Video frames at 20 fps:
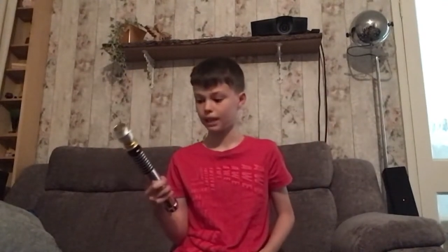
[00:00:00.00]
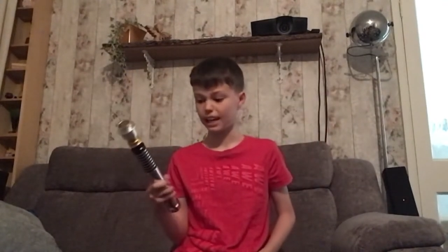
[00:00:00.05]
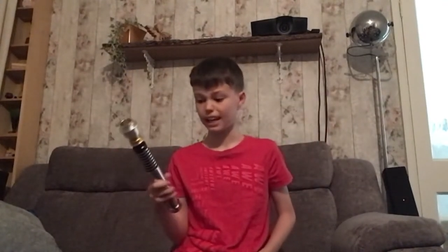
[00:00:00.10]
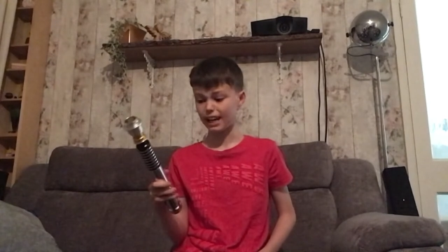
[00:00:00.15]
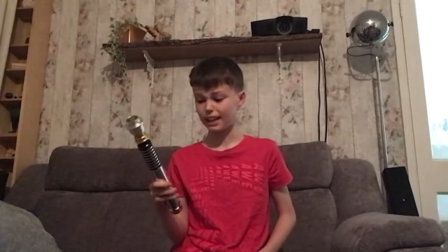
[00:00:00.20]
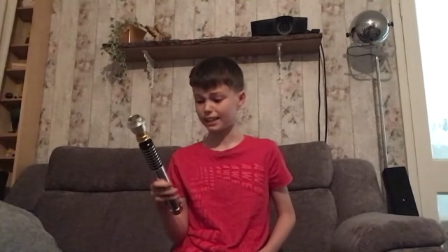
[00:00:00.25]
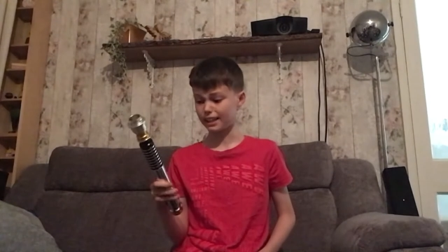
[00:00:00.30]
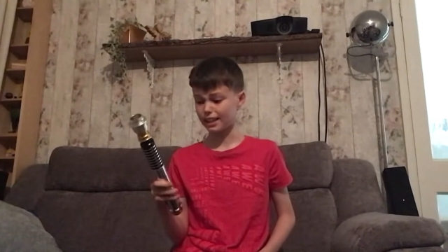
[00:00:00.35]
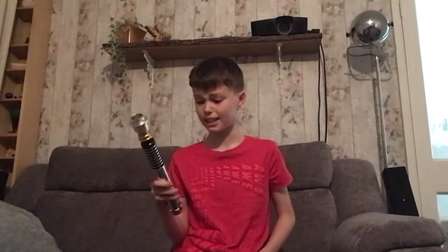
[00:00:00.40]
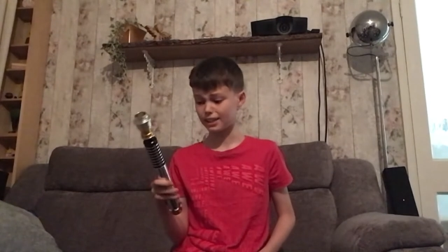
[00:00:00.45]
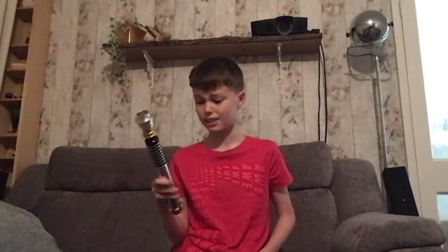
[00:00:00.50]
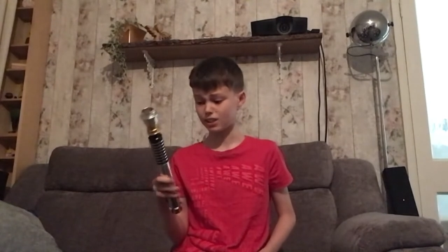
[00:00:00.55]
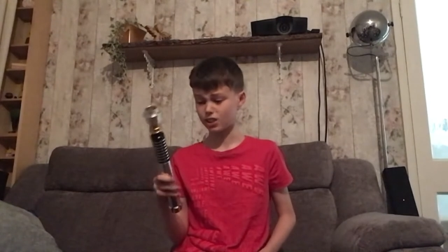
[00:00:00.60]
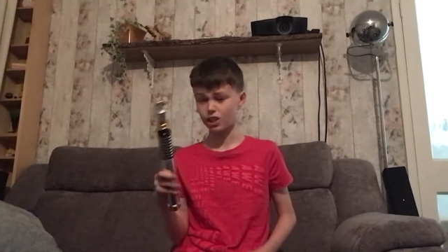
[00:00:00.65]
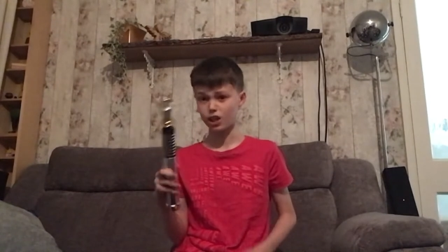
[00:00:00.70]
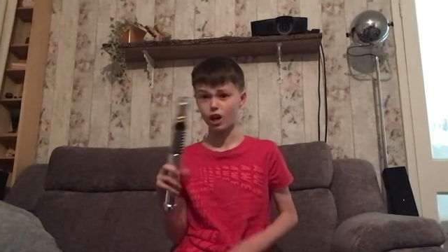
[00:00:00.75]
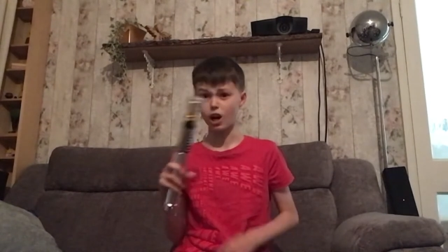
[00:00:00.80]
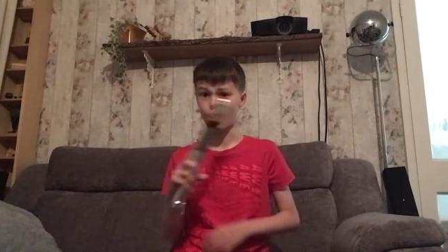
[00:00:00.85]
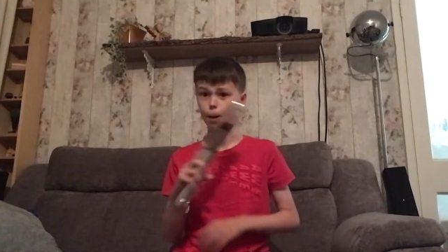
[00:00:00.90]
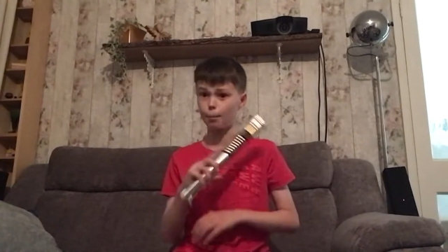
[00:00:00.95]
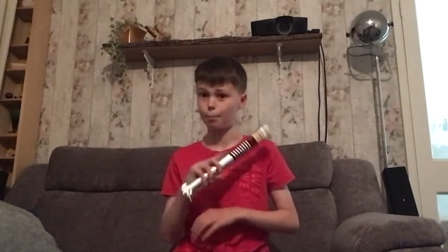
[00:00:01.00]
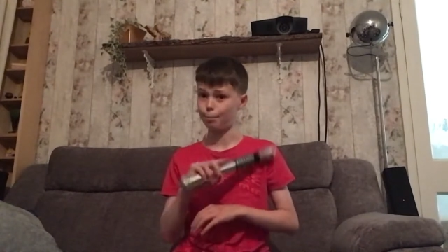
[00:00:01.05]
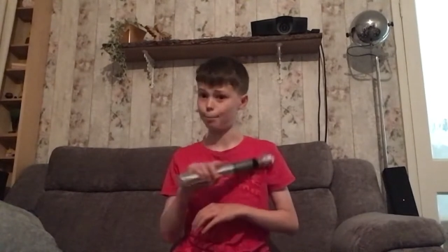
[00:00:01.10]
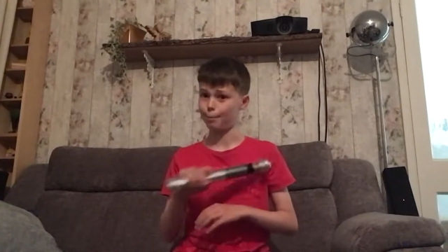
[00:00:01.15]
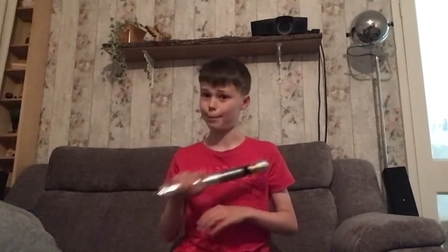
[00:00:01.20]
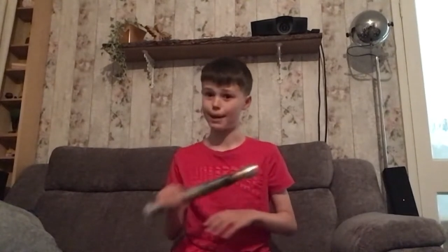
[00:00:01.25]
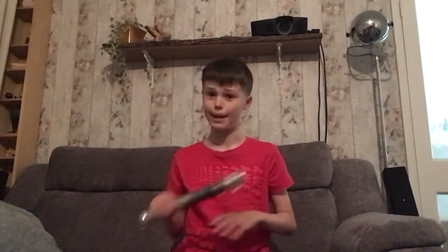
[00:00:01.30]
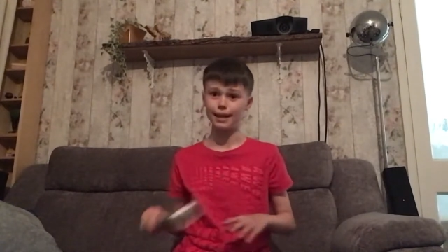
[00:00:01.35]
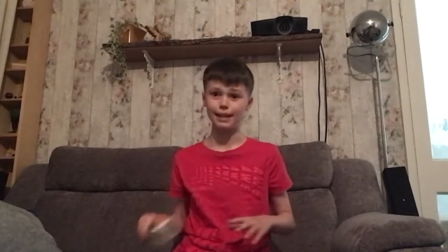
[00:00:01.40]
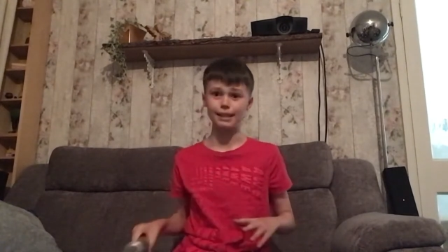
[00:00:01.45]
And it's
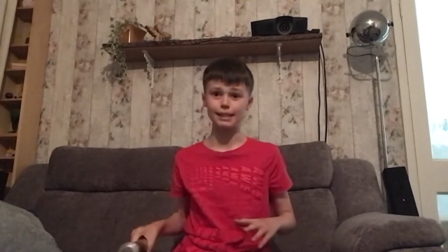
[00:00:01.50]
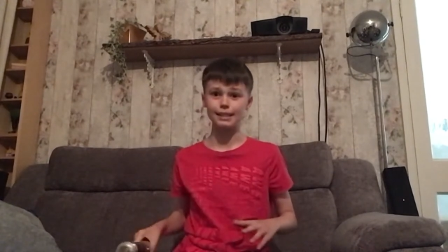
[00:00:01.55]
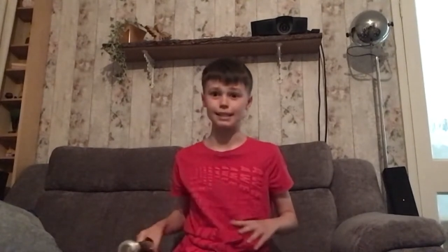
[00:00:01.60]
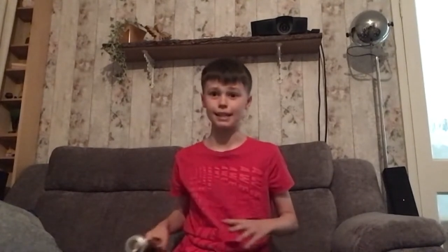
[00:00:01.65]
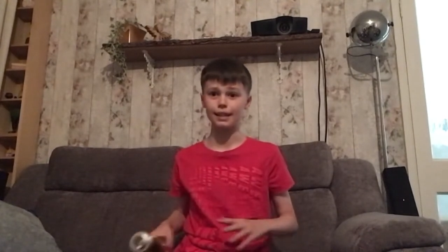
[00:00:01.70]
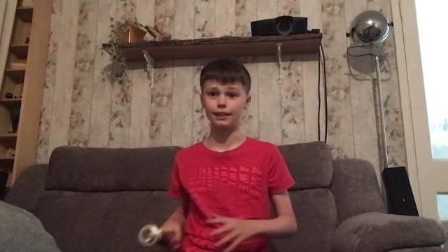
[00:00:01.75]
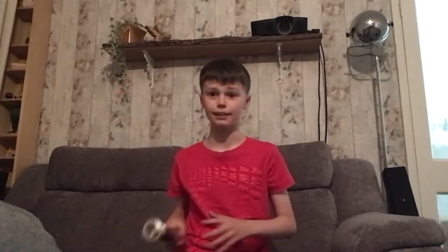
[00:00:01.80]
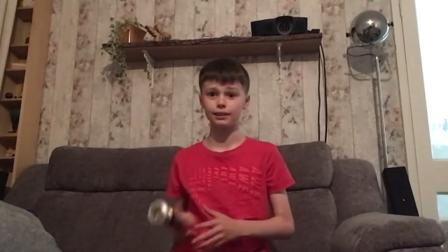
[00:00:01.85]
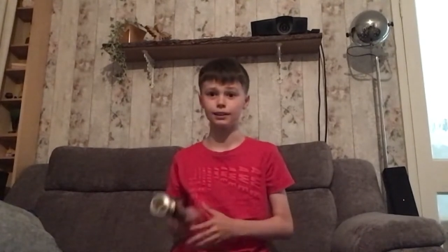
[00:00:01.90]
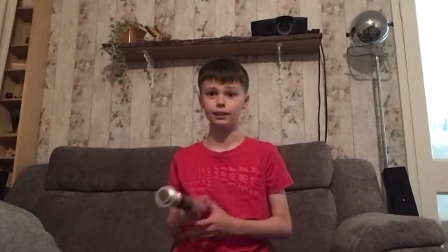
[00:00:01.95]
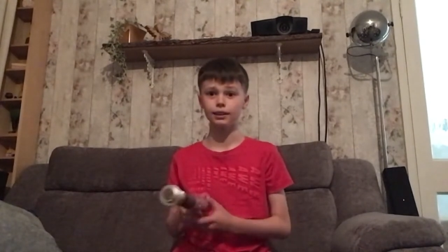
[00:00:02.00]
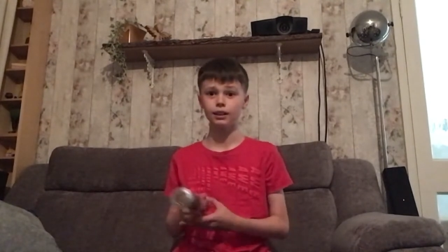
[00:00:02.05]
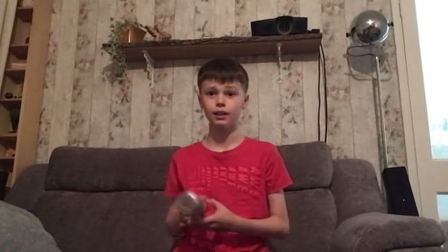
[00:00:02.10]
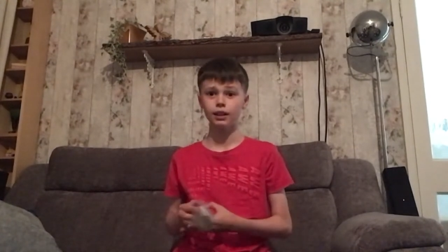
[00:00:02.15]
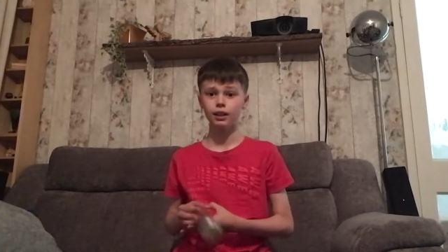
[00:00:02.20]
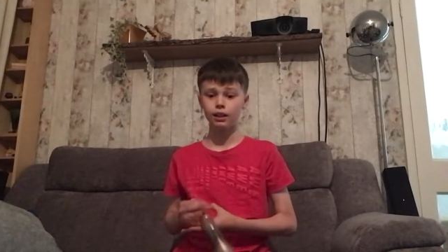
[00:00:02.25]
amazing,